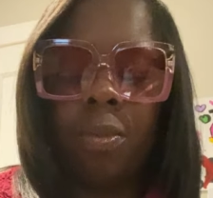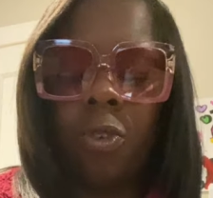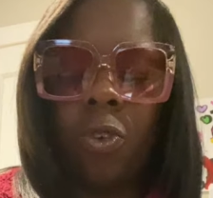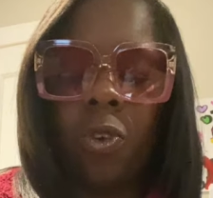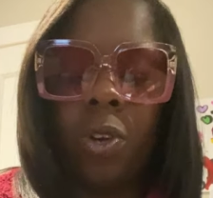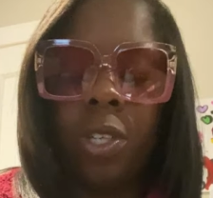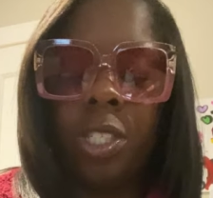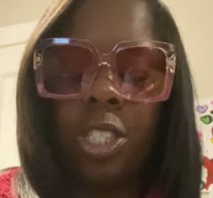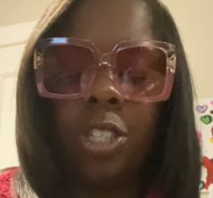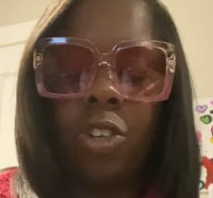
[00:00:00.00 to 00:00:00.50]

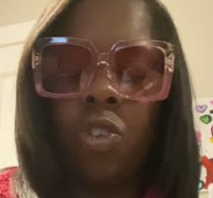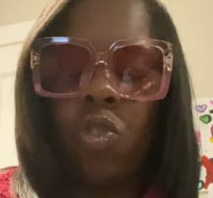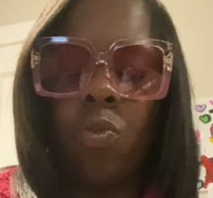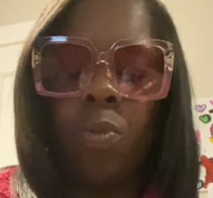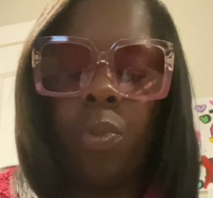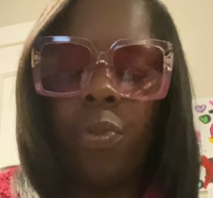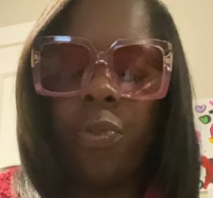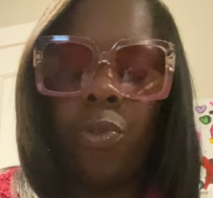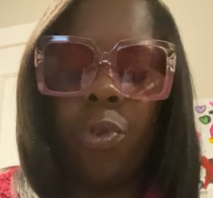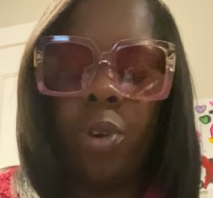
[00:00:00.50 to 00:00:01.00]
or showed
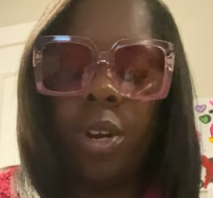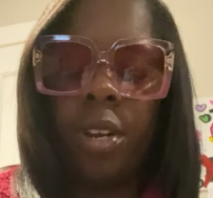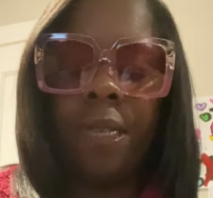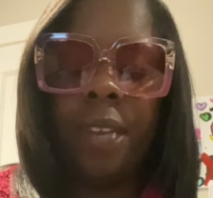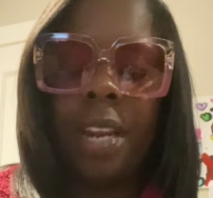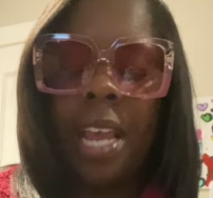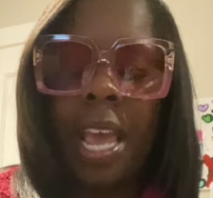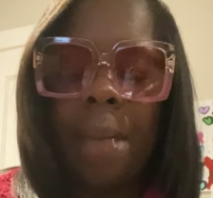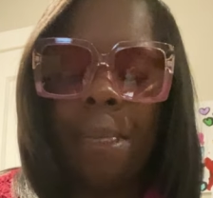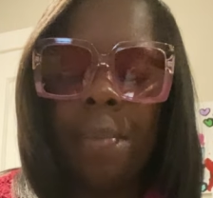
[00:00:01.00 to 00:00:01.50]
before it
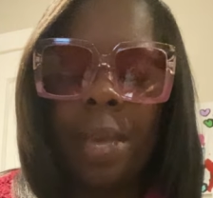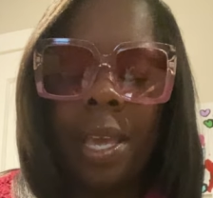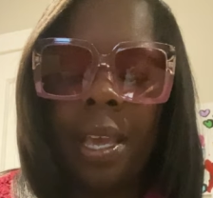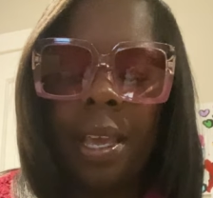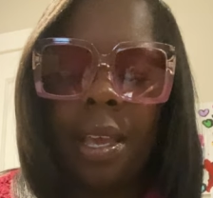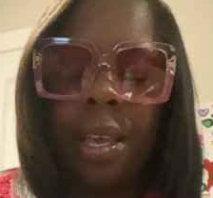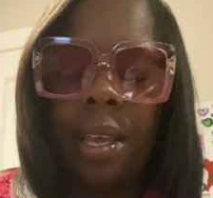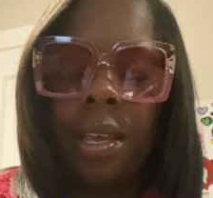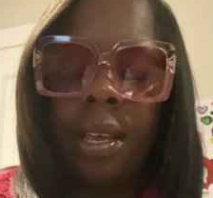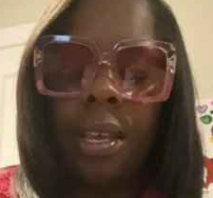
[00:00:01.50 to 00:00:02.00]
even happened.
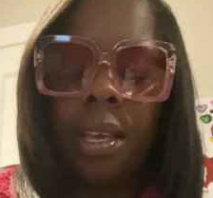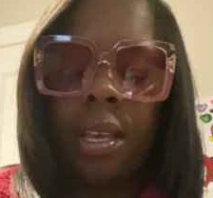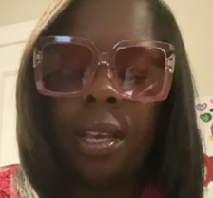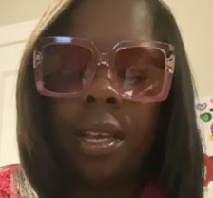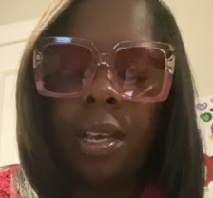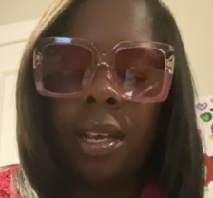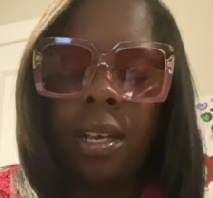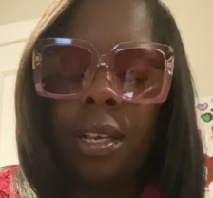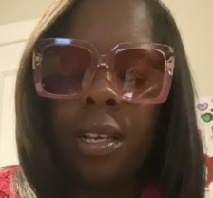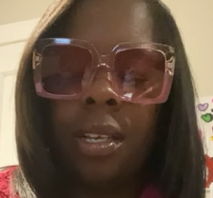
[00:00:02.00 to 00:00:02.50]

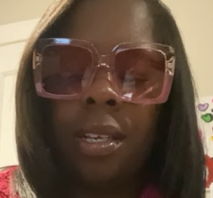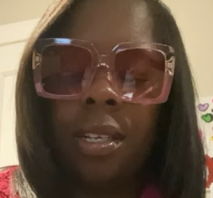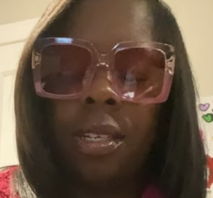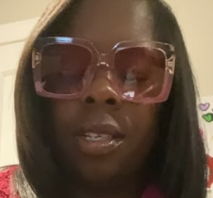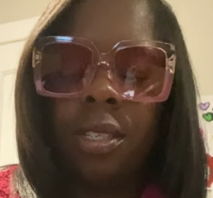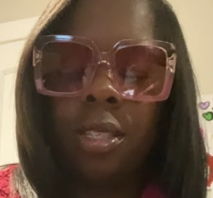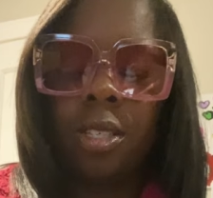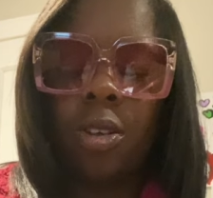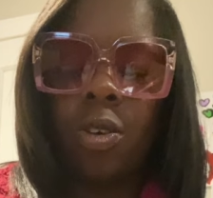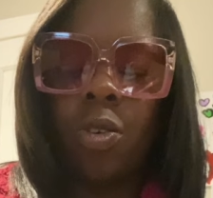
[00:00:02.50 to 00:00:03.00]

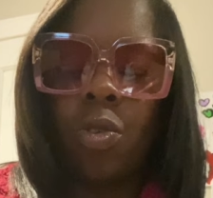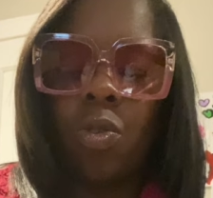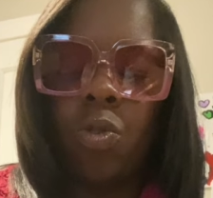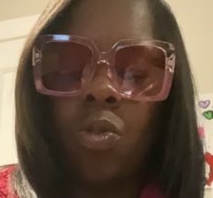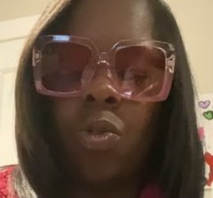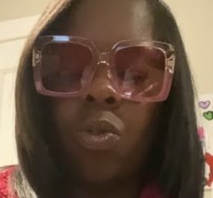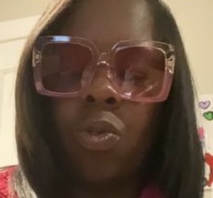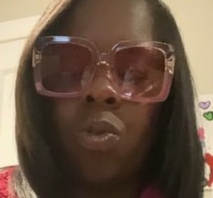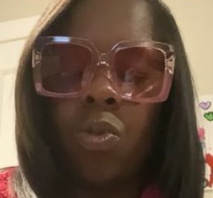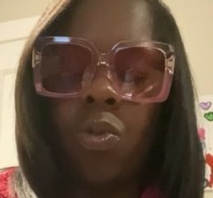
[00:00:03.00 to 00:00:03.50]

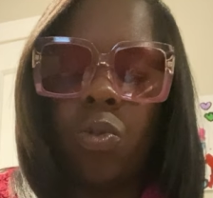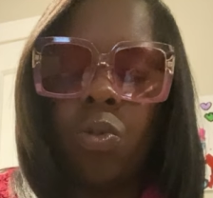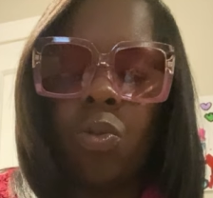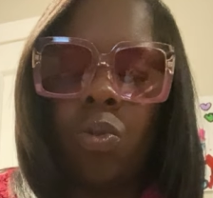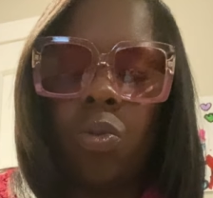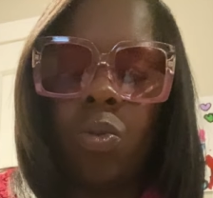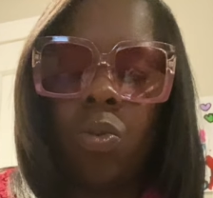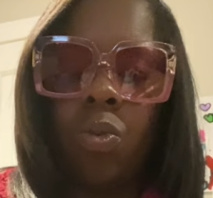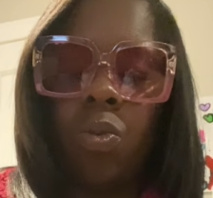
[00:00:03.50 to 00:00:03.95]
So